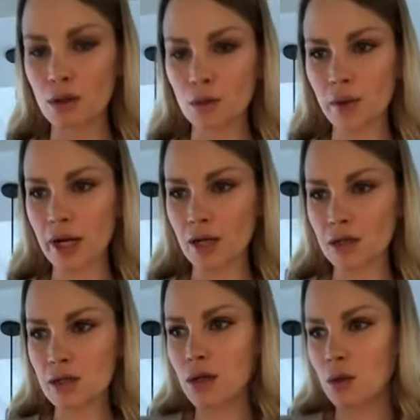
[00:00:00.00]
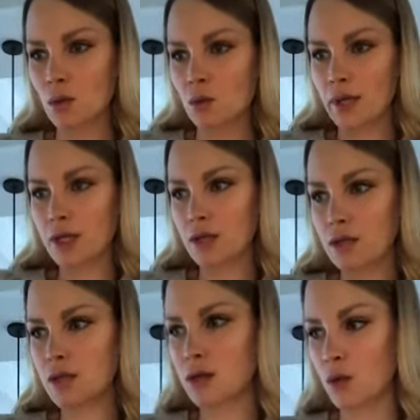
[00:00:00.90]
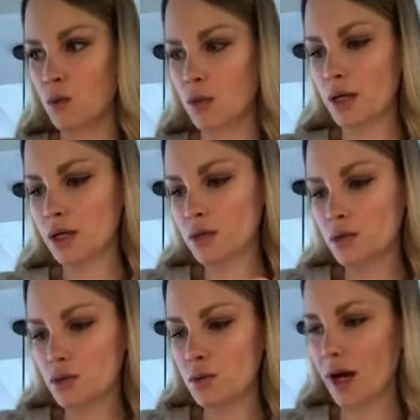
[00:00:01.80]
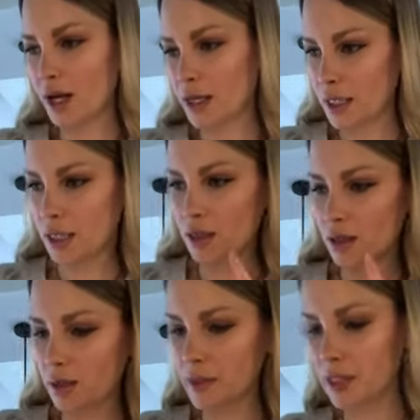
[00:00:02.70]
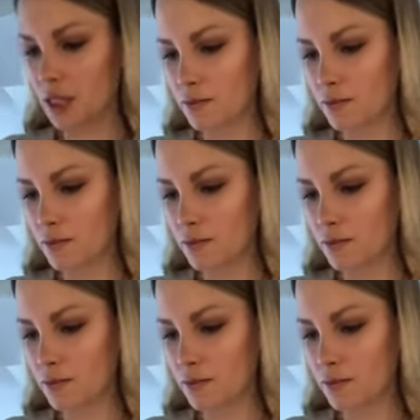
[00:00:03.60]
What else? What else? What else do I need? Let me see.